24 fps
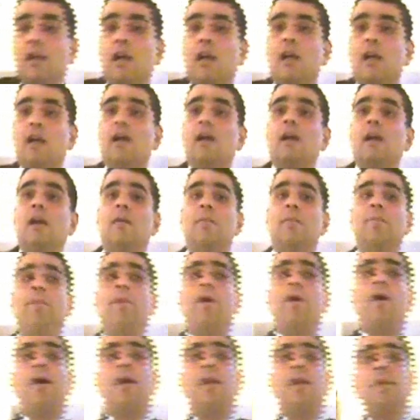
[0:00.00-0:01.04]

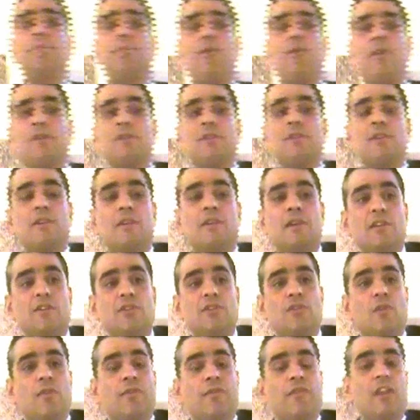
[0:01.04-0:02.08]
by President
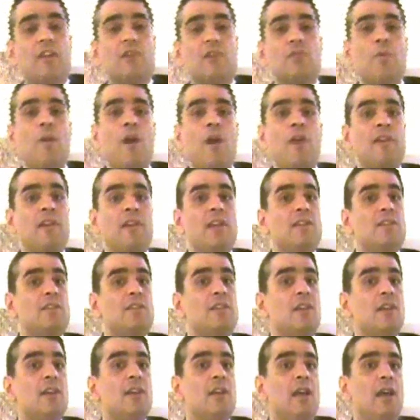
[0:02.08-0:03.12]
Christofias
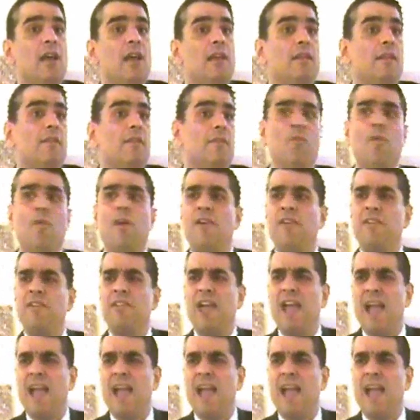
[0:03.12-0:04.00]
wearing